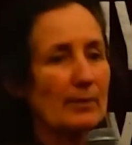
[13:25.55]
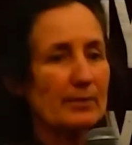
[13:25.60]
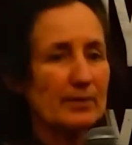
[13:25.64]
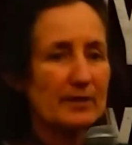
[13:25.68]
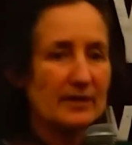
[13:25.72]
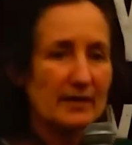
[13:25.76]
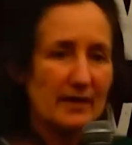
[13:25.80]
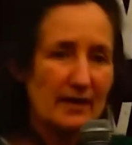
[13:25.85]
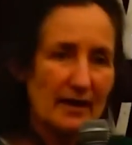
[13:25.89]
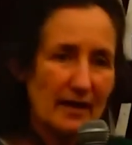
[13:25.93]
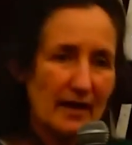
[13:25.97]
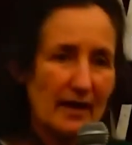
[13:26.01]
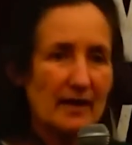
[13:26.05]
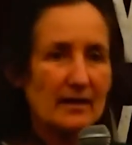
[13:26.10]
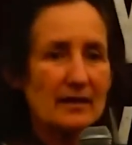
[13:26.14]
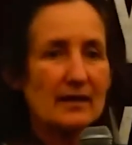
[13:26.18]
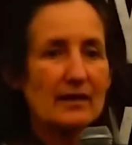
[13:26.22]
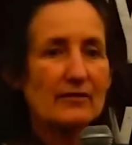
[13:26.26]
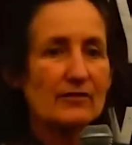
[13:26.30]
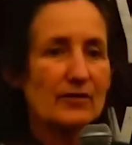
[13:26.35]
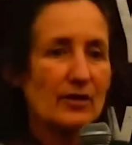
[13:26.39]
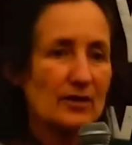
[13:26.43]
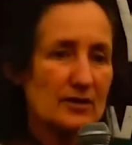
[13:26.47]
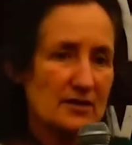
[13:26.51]
up in the air.
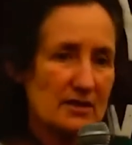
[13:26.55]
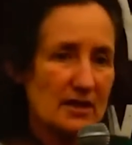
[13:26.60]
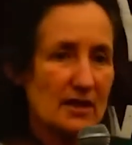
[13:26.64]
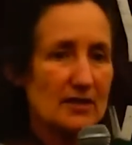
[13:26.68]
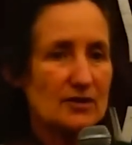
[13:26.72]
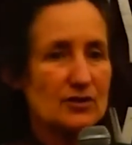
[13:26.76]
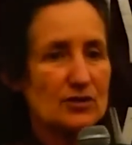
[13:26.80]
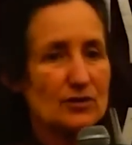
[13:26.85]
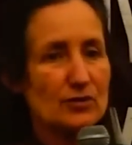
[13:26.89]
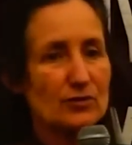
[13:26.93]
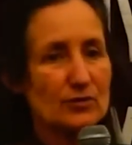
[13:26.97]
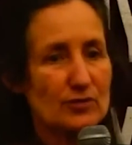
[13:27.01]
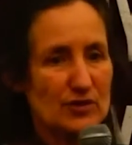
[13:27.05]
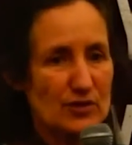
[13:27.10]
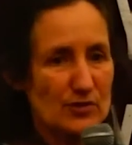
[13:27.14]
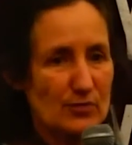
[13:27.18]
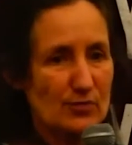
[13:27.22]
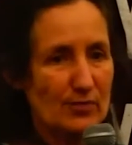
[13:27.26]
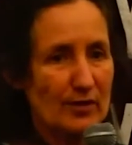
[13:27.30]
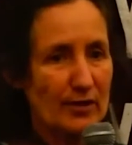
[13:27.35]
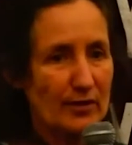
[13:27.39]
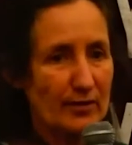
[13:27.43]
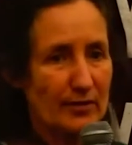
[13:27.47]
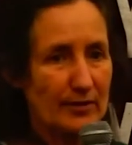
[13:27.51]
They've got such a good
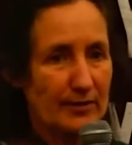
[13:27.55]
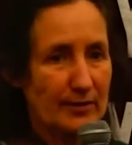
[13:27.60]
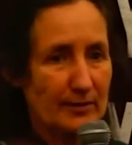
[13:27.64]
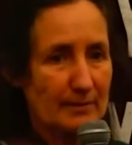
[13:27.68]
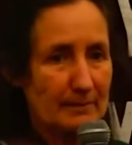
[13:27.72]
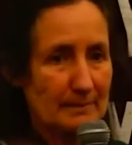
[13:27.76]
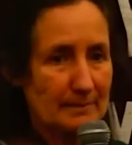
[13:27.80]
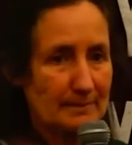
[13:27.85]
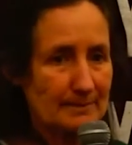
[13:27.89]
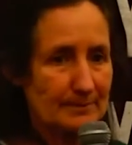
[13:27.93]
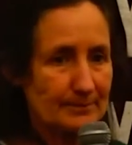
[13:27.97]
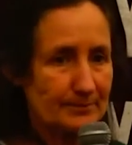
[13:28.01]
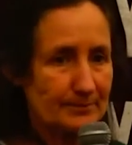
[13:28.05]
spring on them.